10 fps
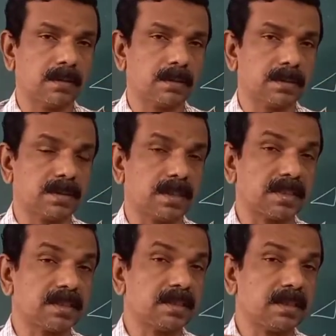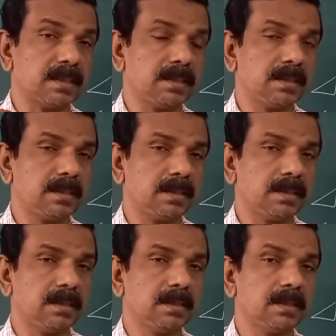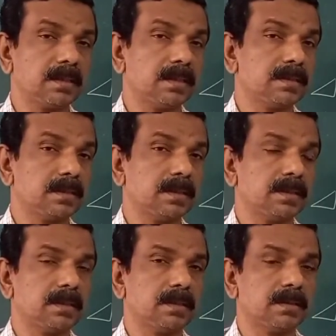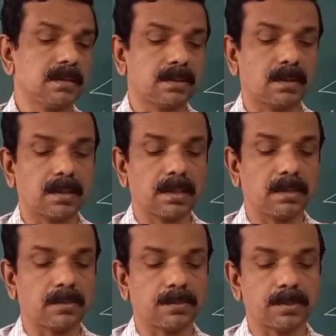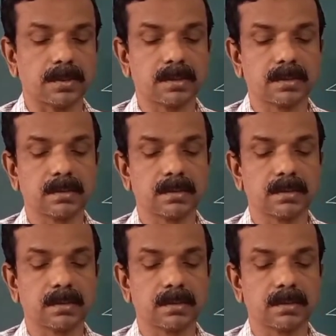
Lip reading: sustained increase in total output.